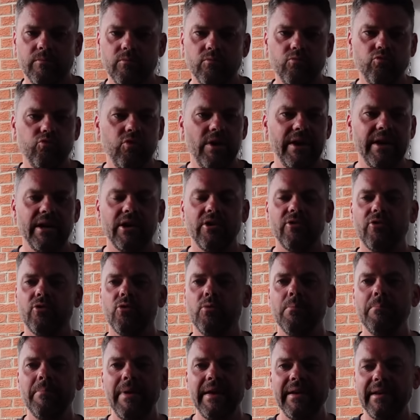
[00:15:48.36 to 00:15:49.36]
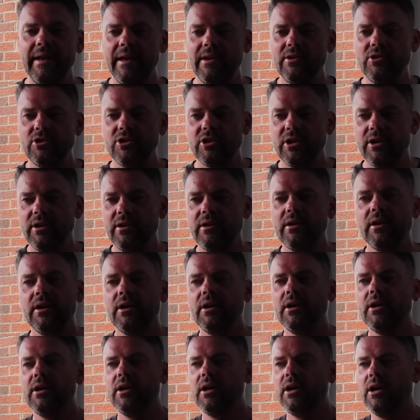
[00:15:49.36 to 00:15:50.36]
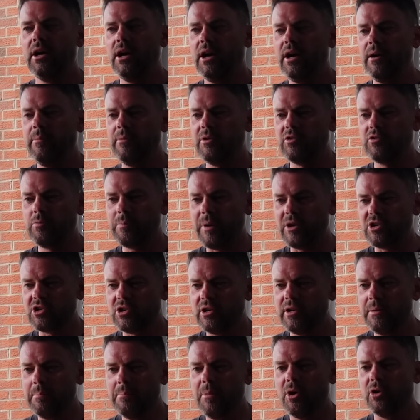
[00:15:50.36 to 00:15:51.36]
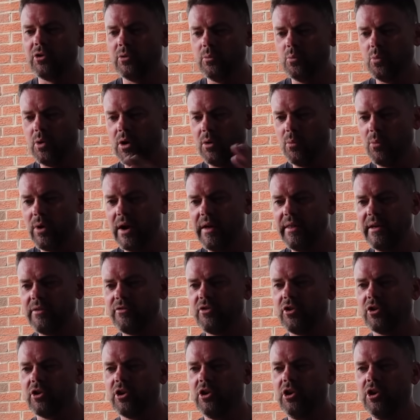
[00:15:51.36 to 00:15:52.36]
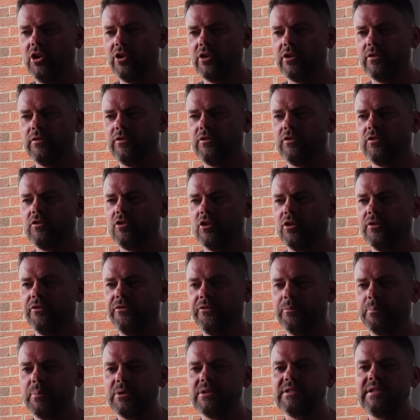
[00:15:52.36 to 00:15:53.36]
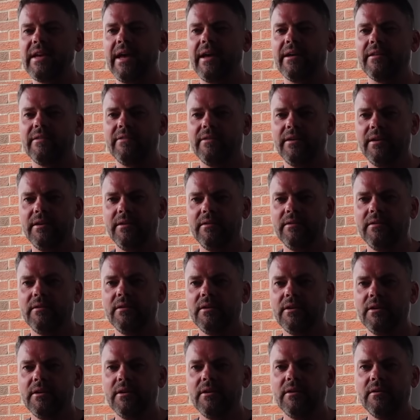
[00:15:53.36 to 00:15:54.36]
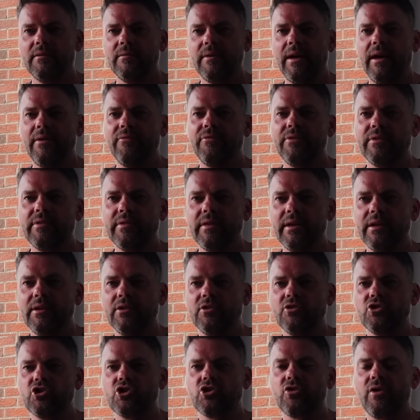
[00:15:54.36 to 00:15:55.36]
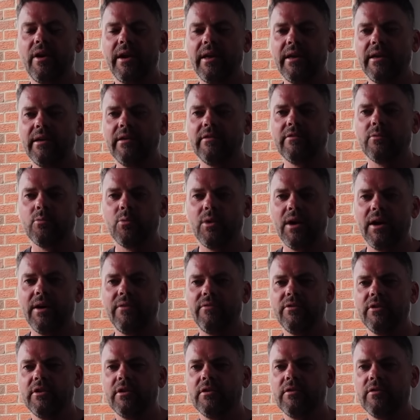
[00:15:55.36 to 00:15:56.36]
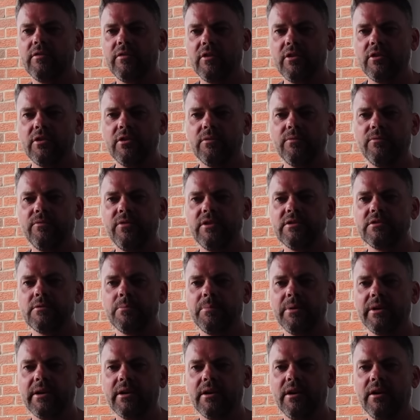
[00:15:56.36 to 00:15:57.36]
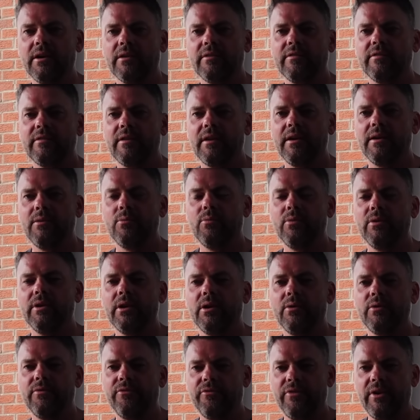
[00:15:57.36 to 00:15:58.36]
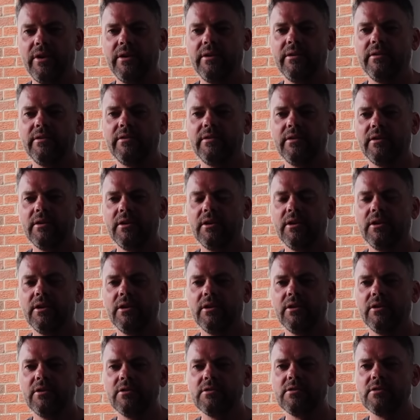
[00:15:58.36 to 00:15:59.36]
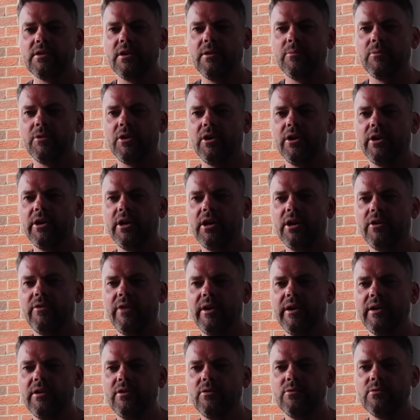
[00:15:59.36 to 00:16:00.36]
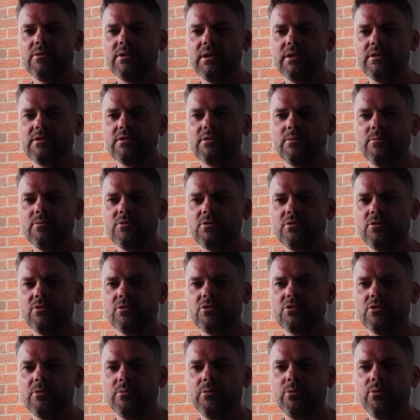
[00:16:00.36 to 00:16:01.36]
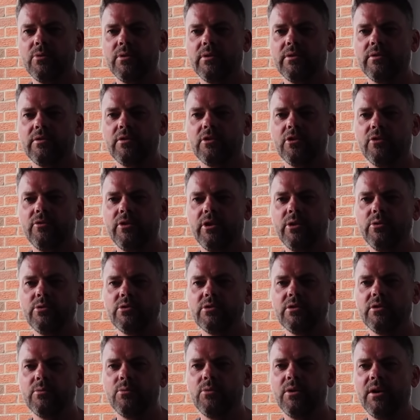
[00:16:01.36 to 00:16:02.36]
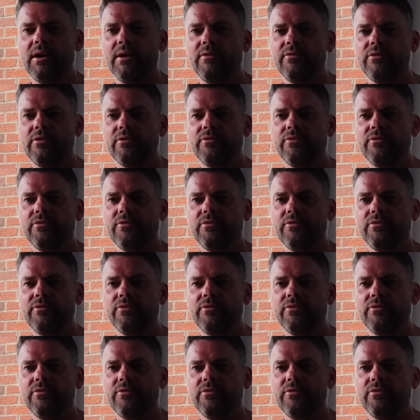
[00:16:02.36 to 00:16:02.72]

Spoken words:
rear or mid-engine, especially a modern one where they've got a lot of stuff protecting everything and trays and what have you, so you visibly can't see. We know a friend that's got an R8 who's had some sort of trouble with corrosion and what have you